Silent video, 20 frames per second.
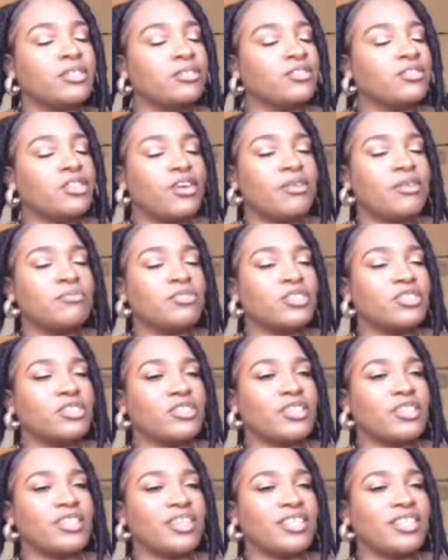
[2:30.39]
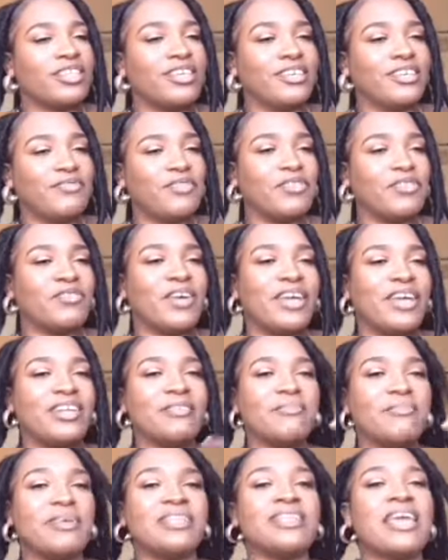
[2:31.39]
Sorry, I'm just looking at the
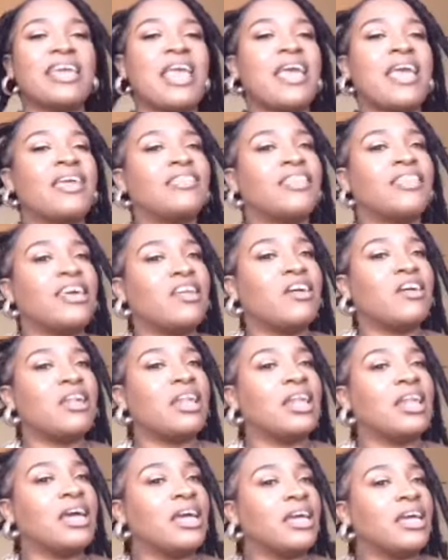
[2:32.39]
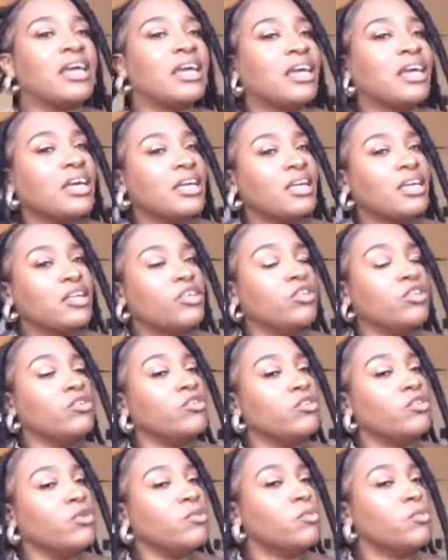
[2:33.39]
viewfinder, but they're not like, you
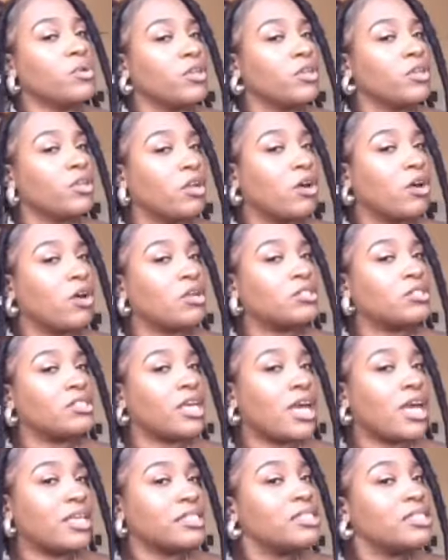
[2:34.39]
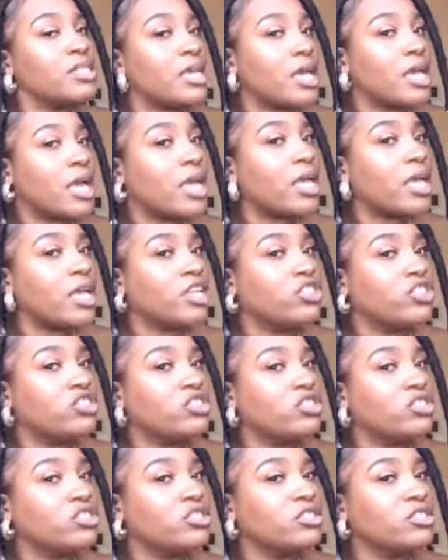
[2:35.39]
know, with locks, as they
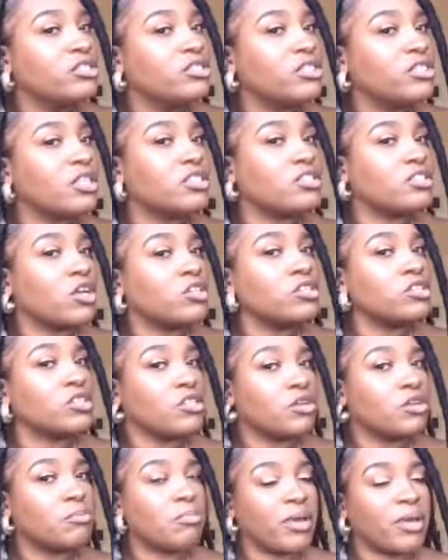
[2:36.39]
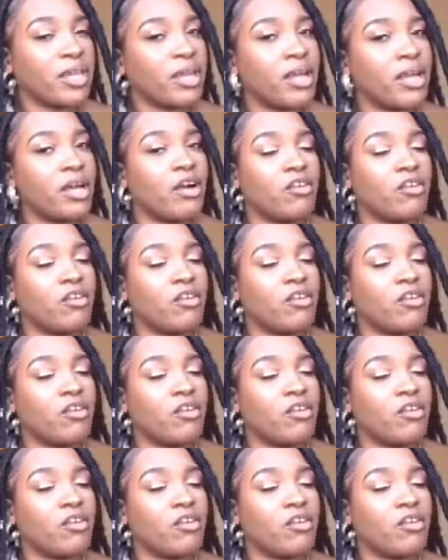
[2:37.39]
age they start to look better.